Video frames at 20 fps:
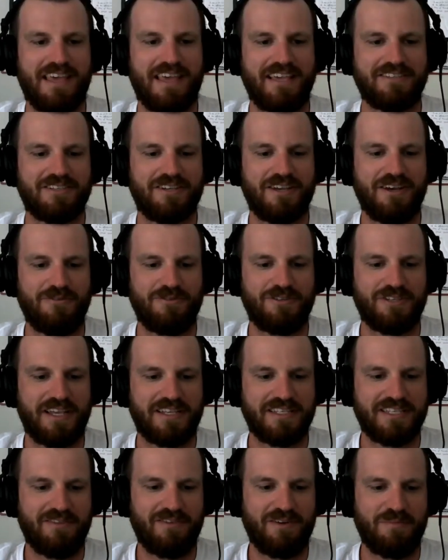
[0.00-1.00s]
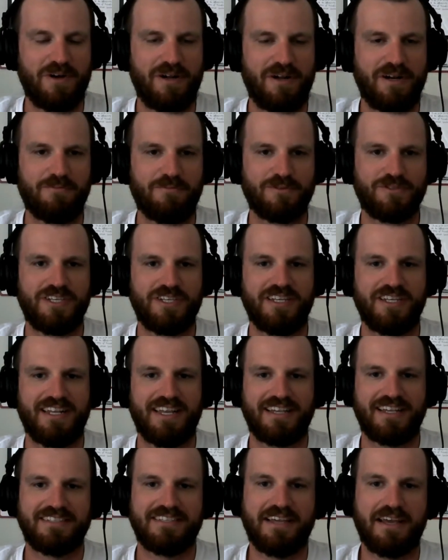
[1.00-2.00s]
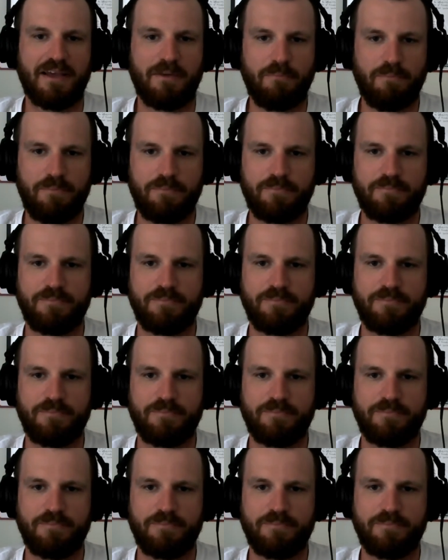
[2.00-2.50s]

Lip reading: Thanks, Coach. Thanks, everybody. We'll see you next time.